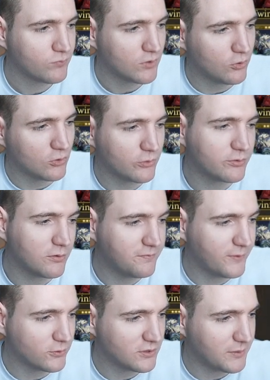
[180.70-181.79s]
You can also
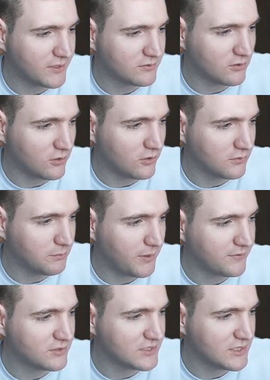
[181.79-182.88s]
filter based on
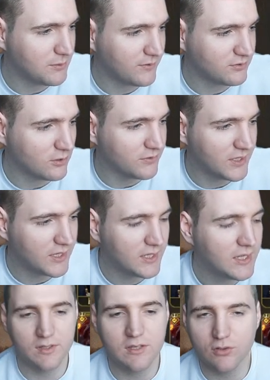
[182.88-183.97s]
buffs and debuffs over here.
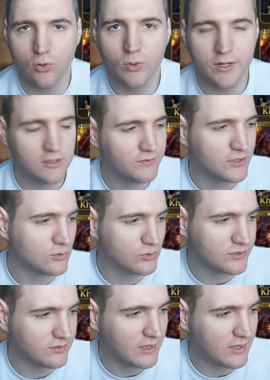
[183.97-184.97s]
These are all individual, just